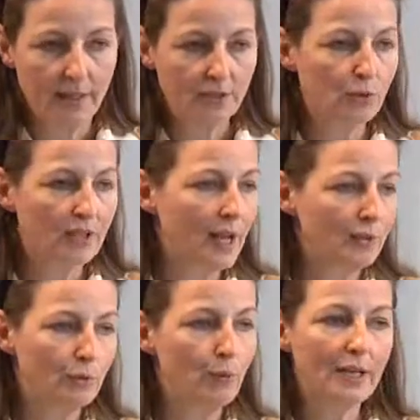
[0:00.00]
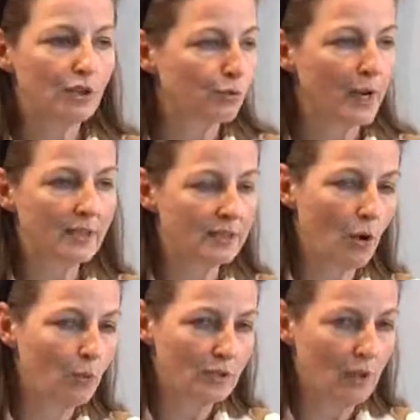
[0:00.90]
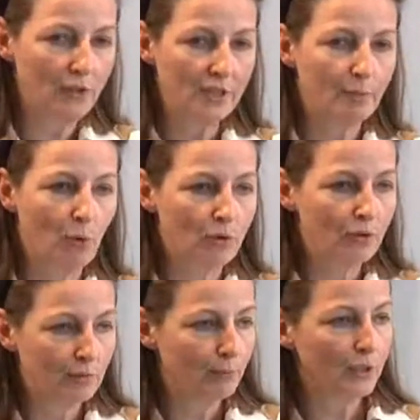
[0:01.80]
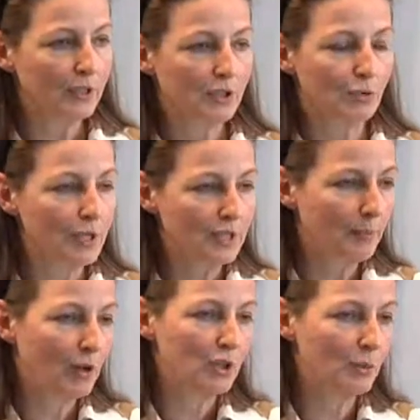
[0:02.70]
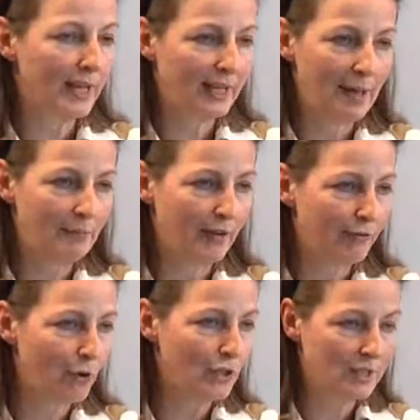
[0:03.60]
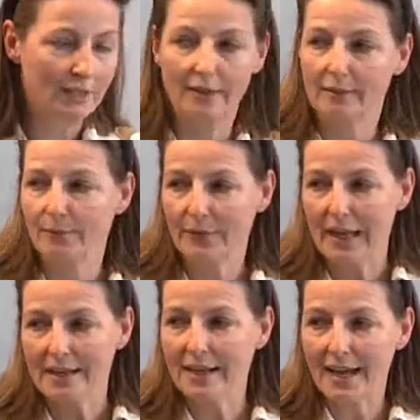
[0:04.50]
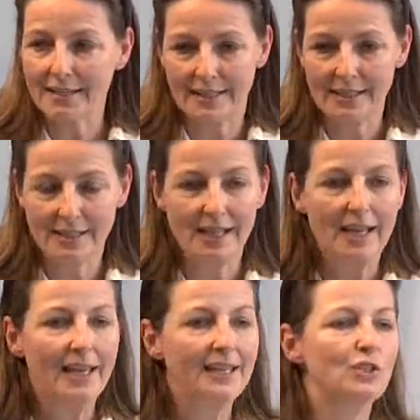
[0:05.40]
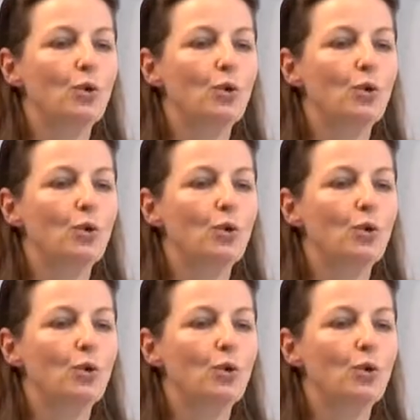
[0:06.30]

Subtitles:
So the country really shrinks now with all these more modern streets, because when I came there first in the 90s, it